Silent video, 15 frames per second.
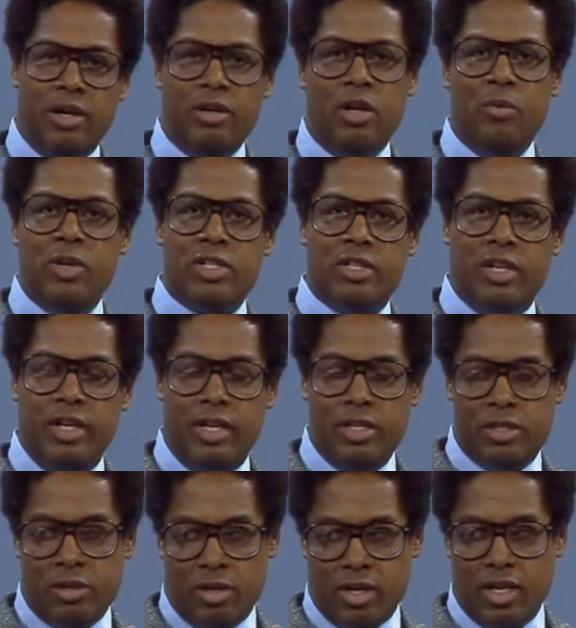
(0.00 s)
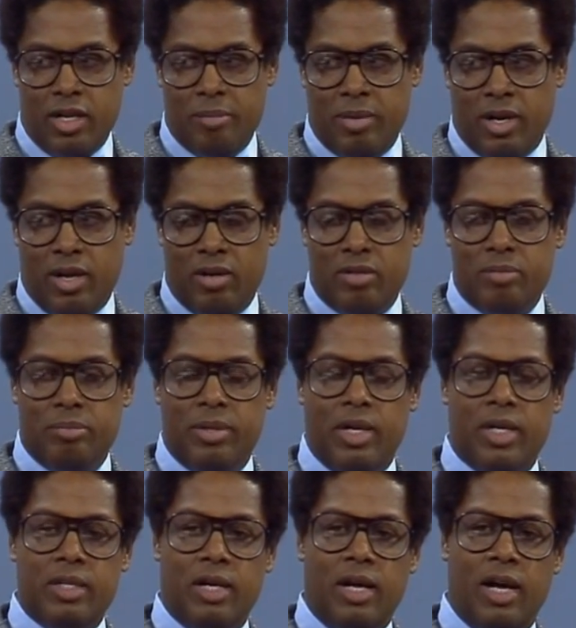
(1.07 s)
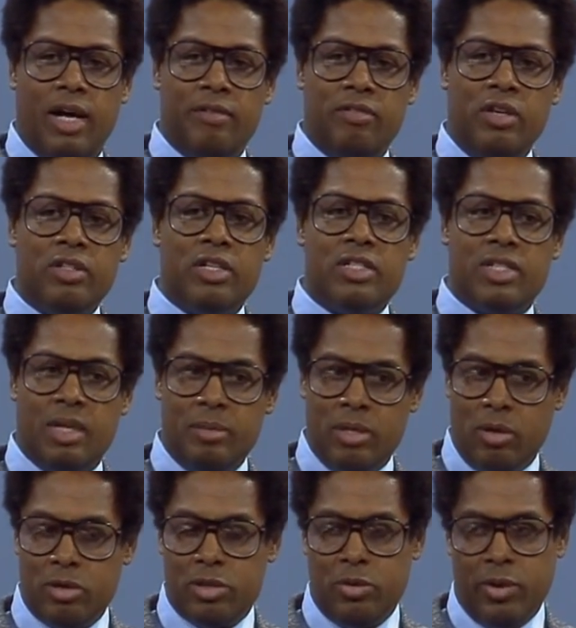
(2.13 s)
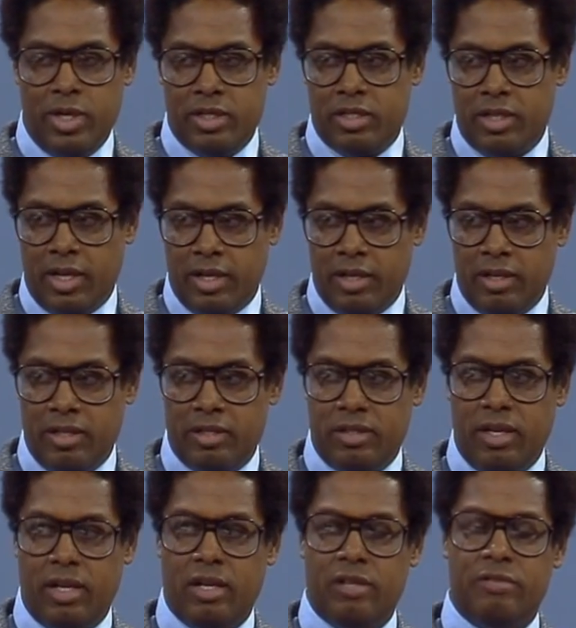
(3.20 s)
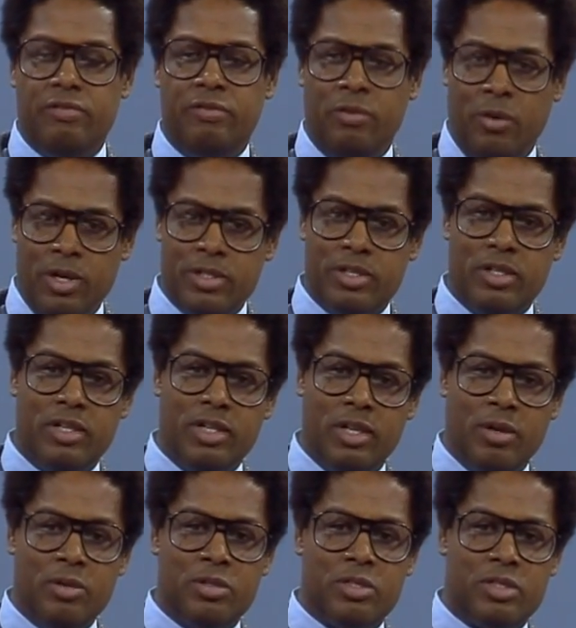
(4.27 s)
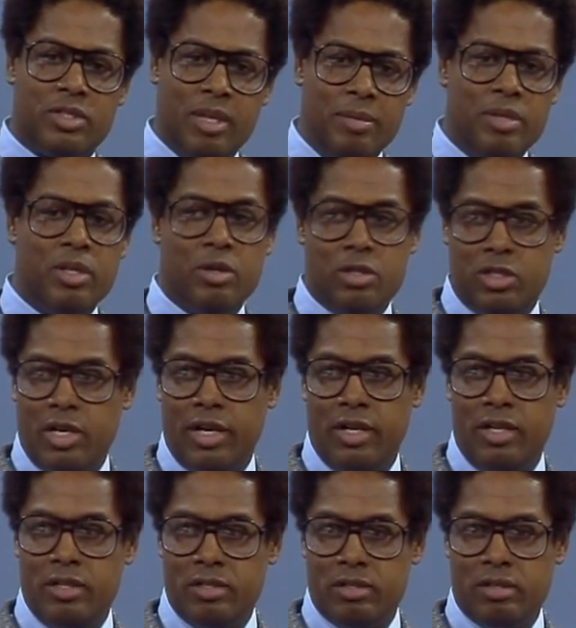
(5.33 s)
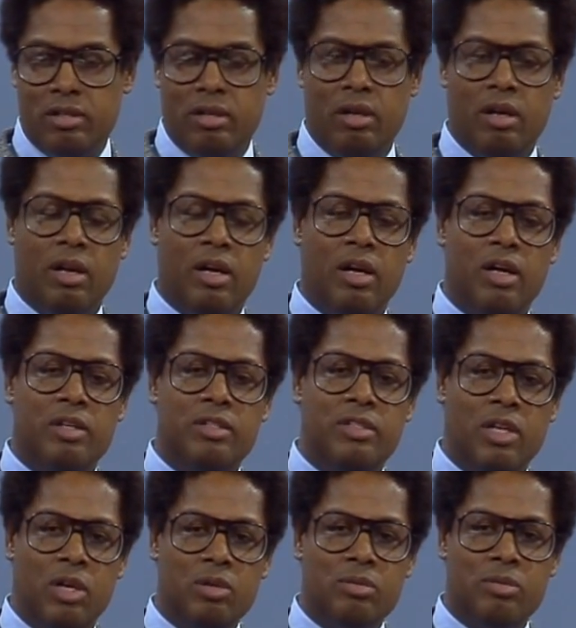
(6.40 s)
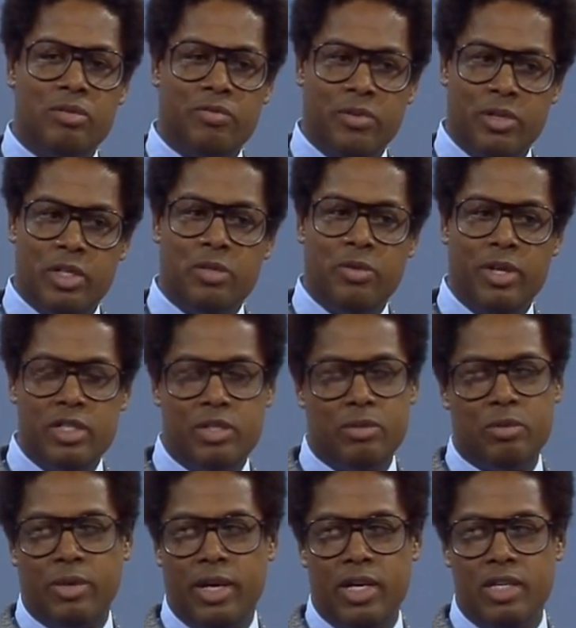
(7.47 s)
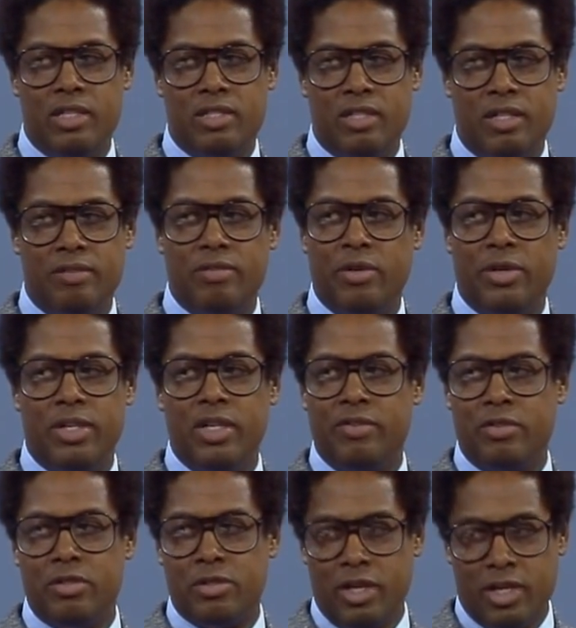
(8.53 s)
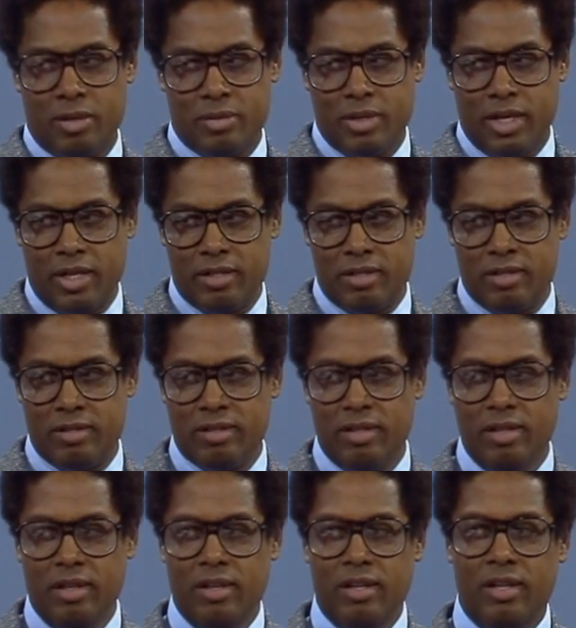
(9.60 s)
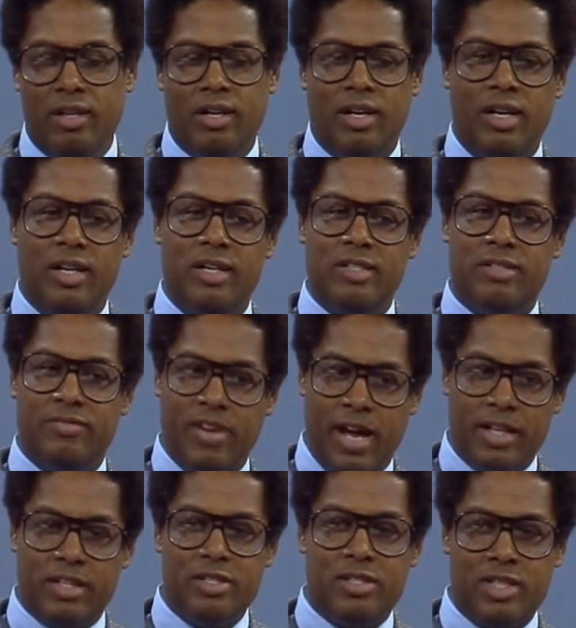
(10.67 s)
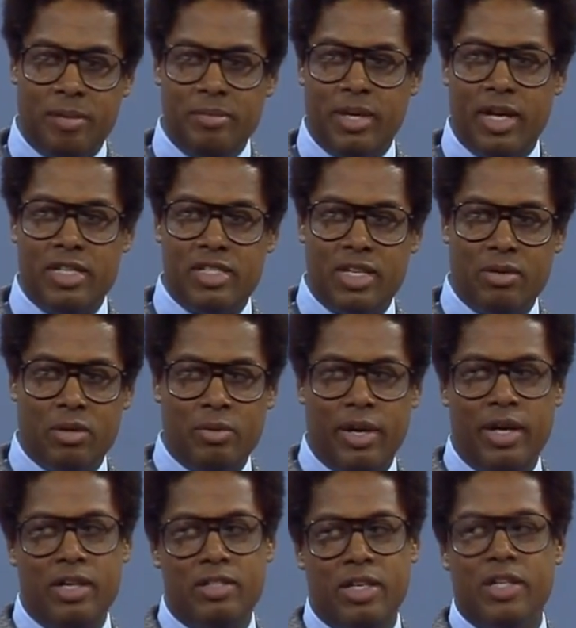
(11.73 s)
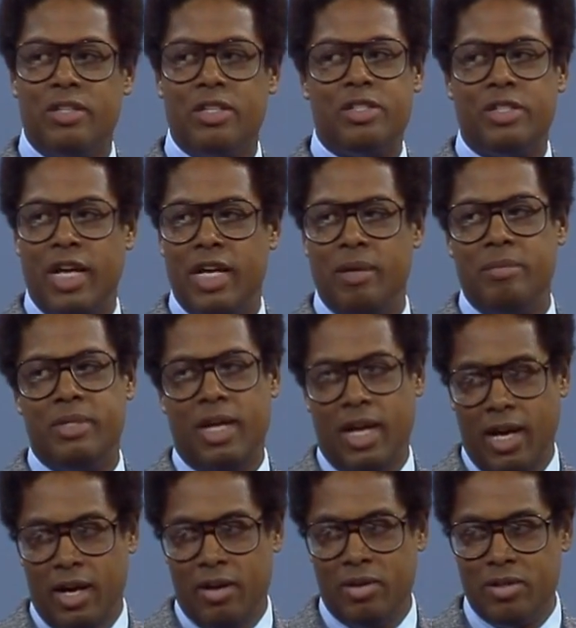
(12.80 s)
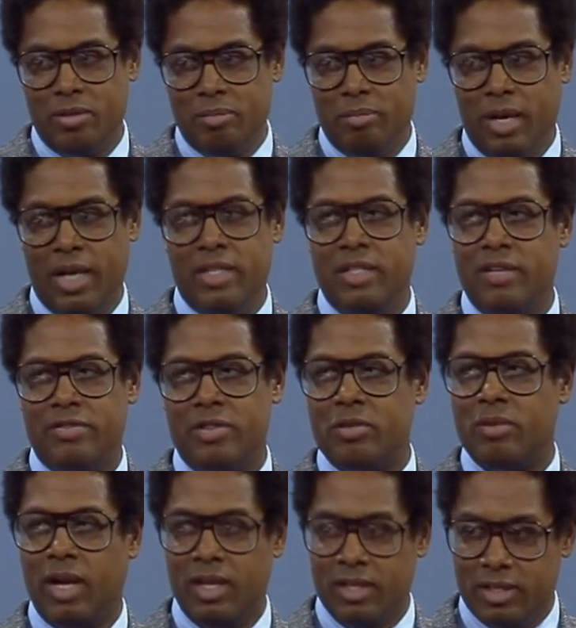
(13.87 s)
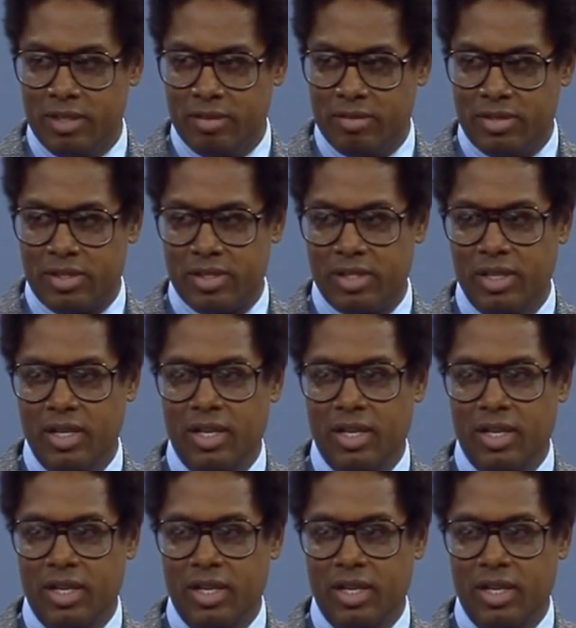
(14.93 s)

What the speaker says: don't know which study he's talking about, but I've looked at some of those twin studies, and unfortunately, some of those studies don't refer to twins that were raised in very different circumstances. And in fact, in some cases, they were raised in the same town by different relatives.